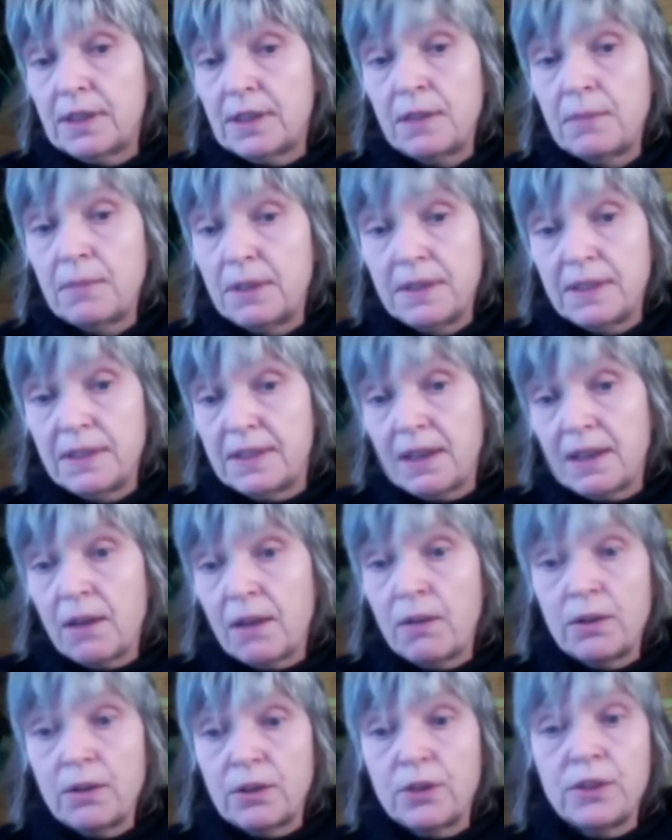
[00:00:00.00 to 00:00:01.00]
I mean, these are
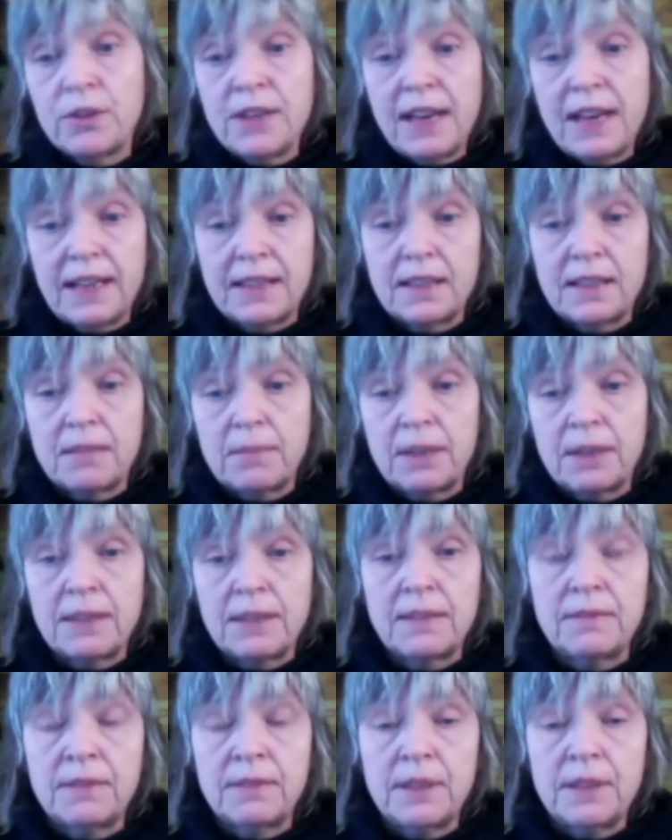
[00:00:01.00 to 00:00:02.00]
all connected,
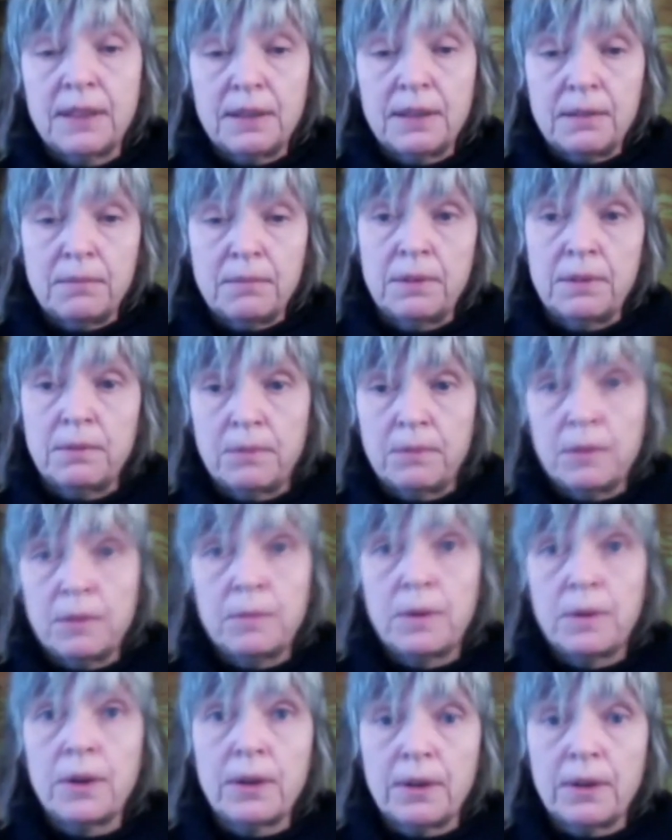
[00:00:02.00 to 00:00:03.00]
but we
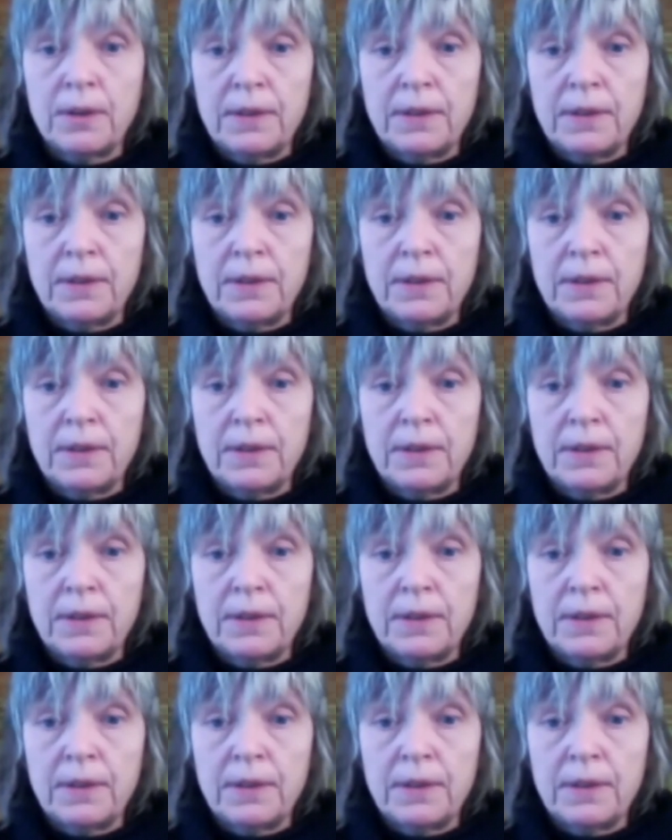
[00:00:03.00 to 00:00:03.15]
work on the